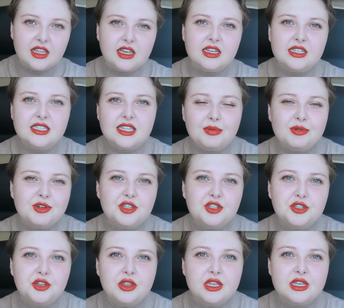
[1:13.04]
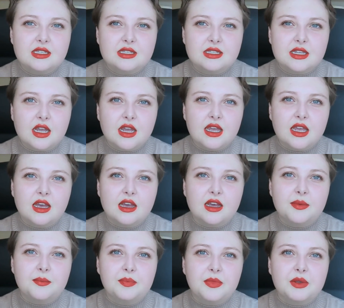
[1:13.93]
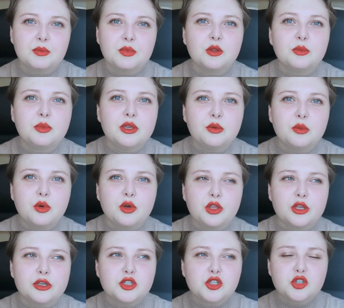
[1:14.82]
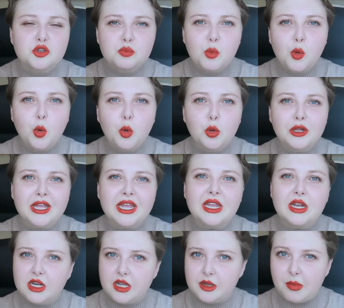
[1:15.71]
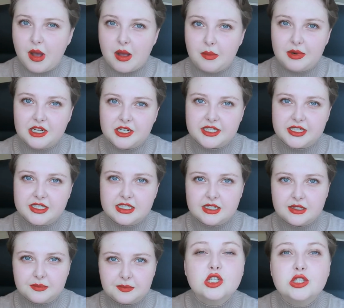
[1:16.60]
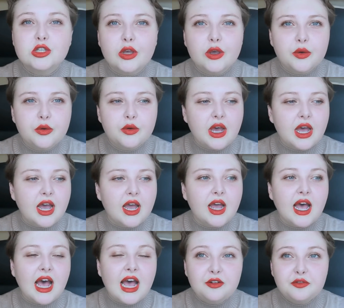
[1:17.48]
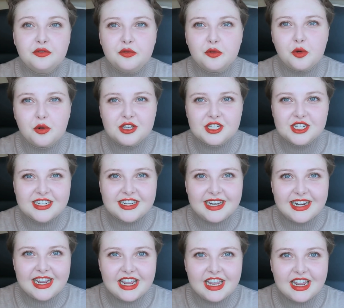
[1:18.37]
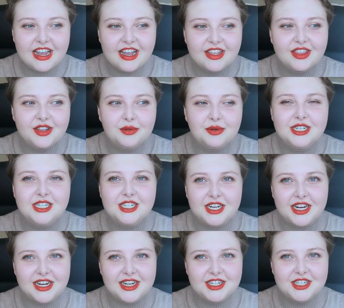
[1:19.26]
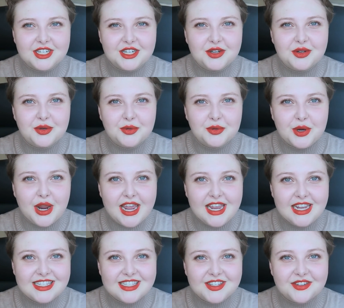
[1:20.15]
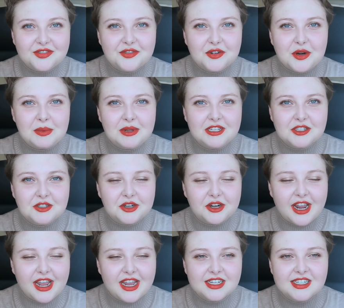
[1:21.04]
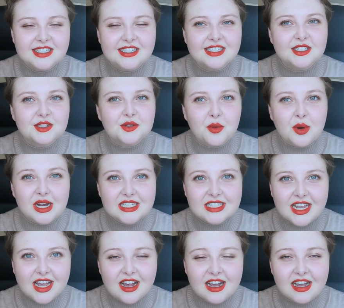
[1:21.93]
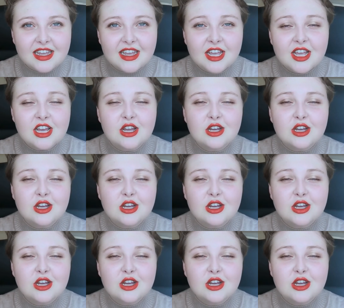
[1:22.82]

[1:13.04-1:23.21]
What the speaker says: Exceptions to this will be with small indie publishers. So unfortunately, the rejection rate from literary agents is quite high,